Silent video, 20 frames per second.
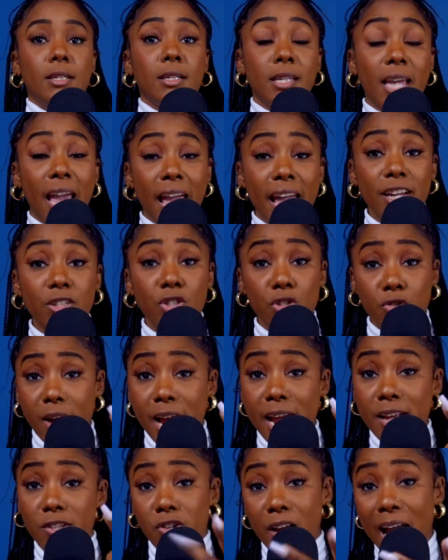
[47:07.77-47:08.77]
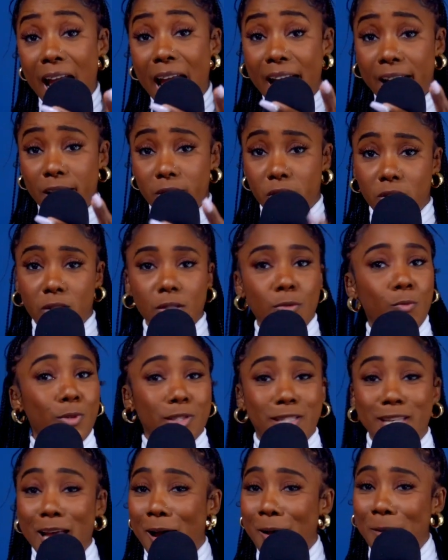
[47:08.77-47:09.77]
Cash, grass, or ass?
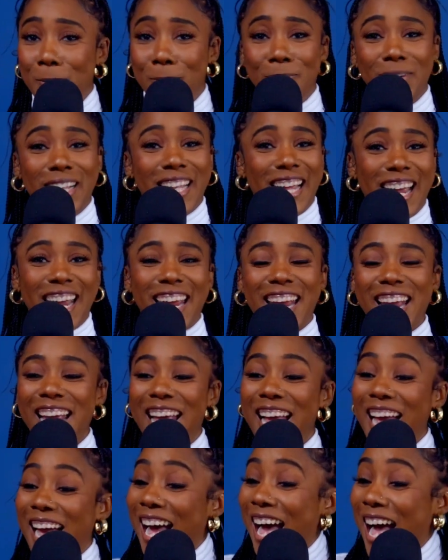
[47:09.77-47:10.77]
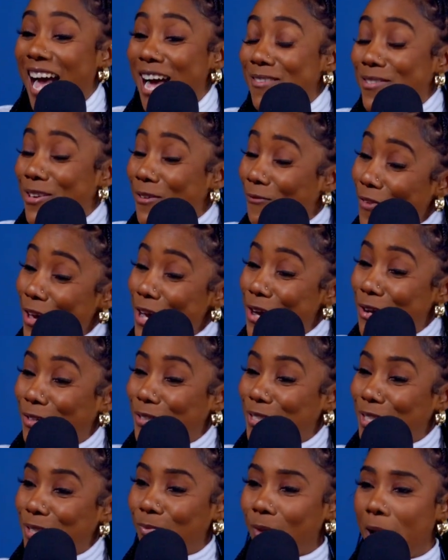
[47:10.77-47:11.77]
What's up? Like, I'm
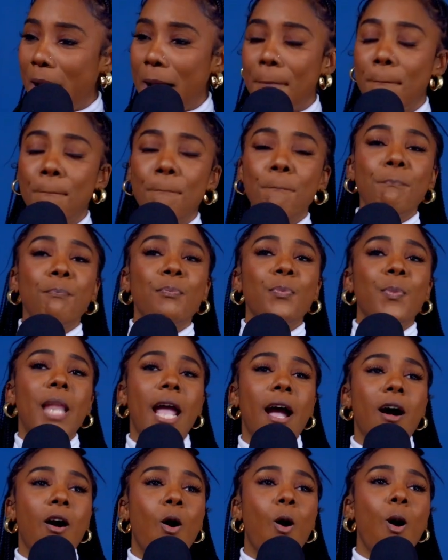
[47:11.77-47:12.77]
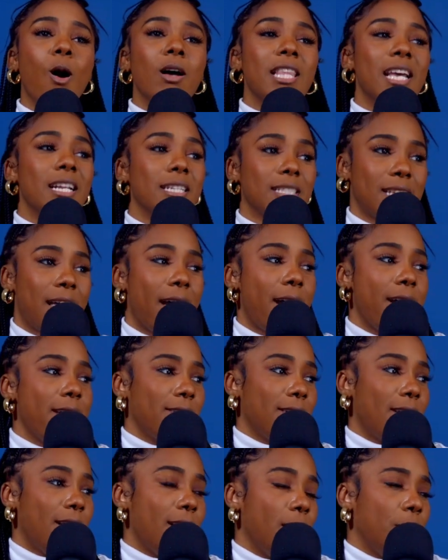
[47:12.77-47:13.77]
confused, right? Now, all that aside,
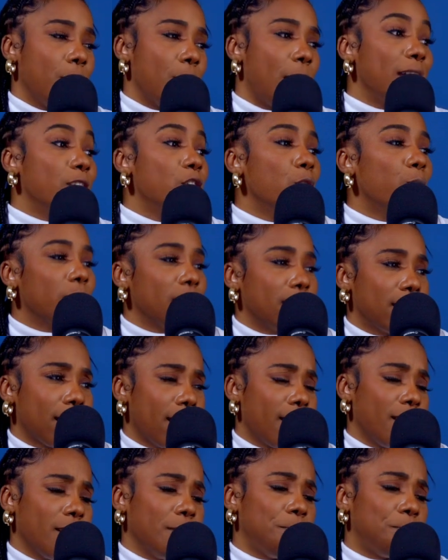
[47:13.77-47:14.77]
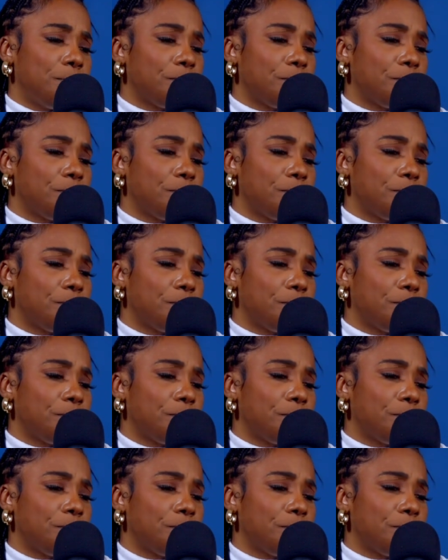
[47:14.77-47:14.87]
I do want to say,